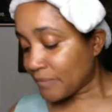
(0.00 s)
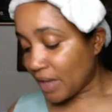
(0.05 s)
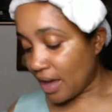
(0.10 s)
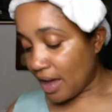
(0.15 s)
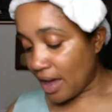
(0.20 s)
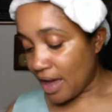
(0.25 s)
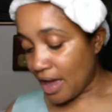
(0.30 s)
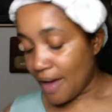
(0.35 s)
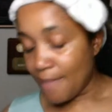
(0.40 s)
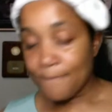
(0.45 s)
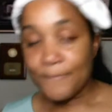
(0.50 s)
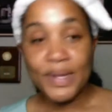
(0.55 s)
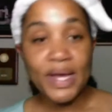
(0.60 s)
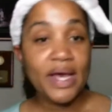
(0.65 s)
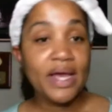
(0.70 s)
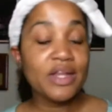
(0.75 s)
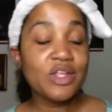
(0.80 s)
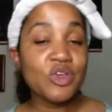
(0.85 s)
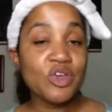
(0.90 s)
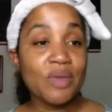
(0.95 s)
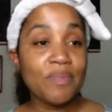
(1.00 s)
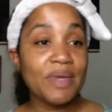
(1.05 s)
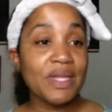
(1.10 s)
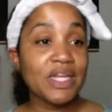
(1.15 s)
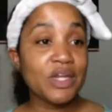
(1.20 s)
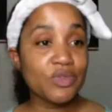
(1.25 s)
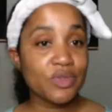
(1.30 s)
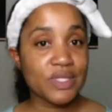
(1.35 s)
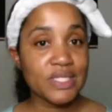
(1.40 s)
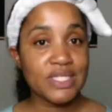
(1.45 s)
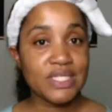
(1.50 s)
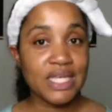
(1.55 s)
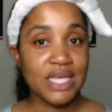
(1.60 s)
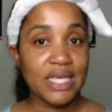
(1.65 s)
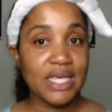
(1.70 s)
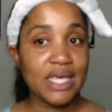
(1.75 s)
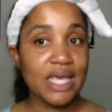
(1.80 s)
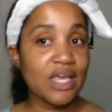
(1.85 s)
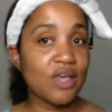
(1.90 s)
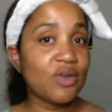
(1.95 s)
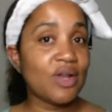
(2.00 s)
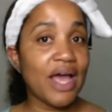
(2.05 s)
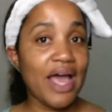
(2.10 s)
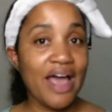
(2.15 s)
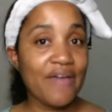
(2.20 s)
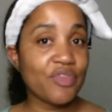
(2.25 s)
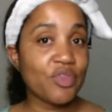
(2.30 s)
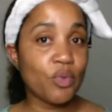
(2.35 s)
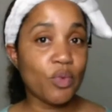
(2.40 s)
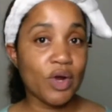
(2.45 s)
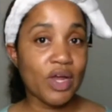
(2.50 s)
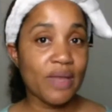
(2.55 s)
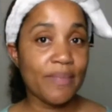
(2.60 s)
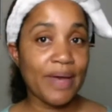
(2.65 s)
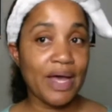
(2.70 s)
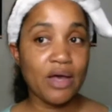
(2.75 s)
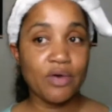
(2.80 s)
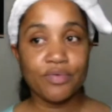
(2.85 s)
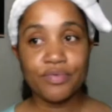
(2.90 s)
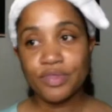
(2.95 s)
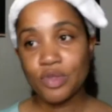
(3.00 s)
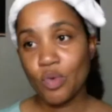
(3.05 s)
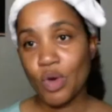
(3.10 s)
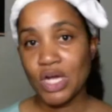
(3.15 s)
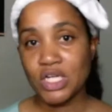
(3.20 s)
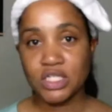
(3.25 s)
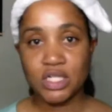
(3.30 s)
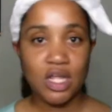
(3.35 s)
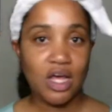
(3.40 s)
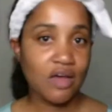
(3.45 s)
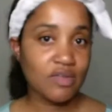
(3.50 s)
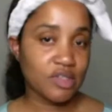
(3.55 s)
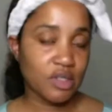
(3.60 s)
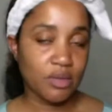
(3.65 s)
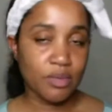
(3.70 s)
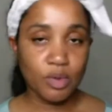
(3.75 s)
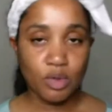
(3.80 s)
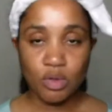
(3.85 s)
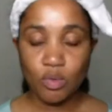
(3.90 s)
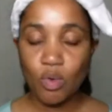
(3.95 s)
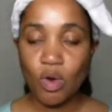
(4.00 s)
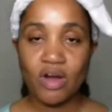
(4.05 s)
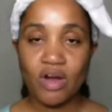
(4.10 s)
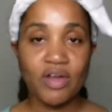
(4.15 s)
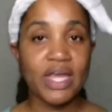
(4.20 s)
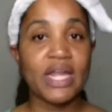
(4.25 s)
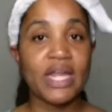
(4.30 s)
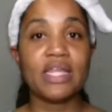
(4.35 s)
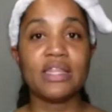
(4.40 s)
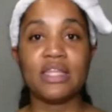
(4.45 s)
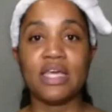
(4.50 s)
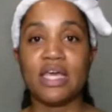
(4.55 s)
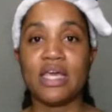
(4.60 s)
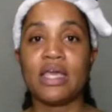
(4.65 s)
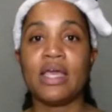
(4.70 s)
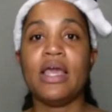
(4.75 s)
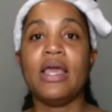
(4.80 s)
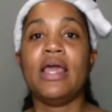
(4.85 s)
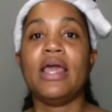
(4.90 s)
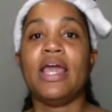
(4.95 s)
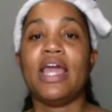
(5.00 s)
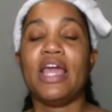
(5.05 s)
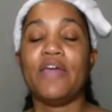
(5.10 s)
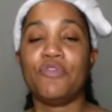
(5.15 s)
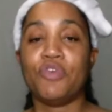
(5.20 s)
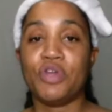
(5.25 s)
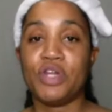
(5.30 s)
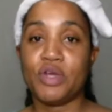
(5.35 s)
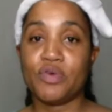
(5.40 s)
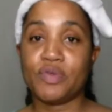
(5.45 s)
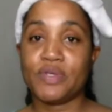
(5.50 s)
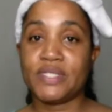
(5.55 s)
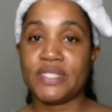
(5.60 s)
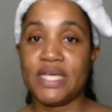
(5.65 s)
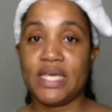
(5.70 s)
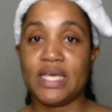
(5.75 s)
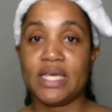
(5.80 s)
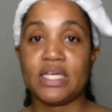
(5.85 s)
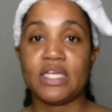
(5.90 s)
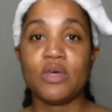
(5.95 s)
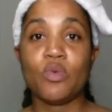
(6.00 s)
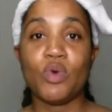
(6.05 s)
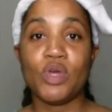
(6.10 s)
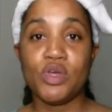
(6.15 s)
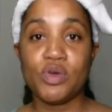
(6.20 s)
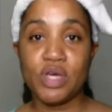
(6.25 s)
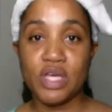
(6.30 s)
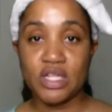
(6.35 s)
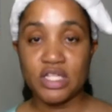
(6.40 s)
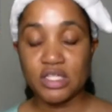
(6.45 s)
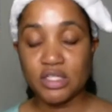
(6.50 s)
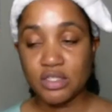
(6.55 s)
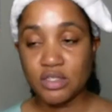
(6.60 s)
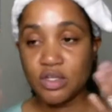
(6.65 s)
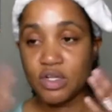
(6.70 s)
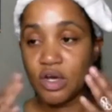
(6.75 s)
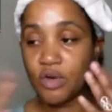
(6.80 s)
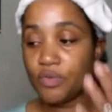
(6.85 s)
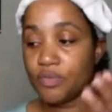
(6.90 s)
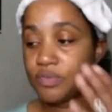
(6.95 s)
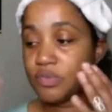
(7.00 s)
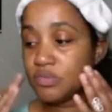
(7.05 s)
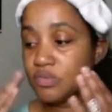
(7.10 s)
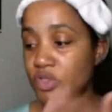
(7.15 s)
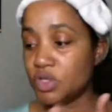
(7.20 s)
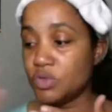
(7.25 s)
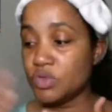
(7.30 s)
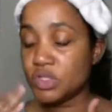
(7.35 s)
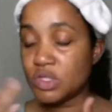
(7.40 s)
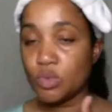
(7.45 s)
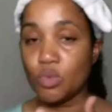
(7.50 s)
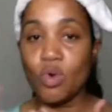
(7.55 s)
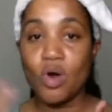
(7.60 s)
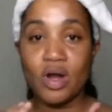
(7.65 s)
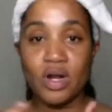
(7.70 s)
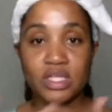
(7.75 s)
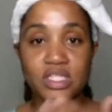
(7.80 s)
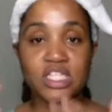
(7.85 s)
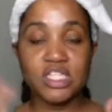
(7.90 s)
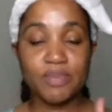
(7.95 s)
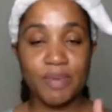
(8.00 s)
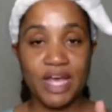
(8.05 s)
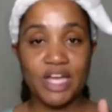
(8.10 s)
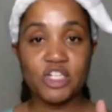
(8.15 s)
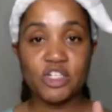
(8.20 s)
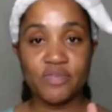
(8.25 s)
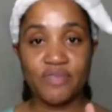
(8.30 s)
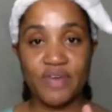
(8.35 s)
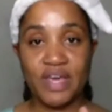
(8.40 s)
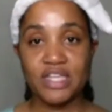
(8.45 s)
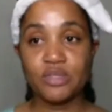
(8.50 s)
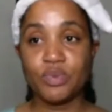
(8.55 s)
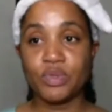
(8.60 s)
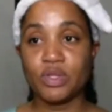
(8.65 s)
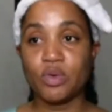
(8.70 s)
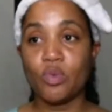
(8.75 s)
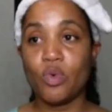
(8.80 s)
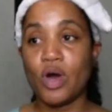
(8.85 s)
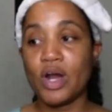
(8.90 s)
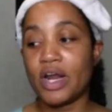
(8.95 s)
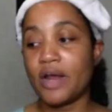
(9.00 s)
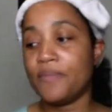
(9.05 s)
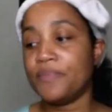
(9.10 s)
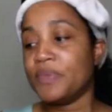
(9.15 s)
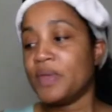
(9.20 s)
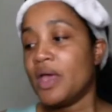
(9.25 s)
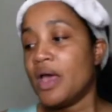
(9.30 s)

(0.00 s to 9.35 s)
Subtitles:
But you can be near the sink and you not have to worry about the washcloths or the bowl of water or anything if you're near the sink where you can, use the water to splash your face with the water.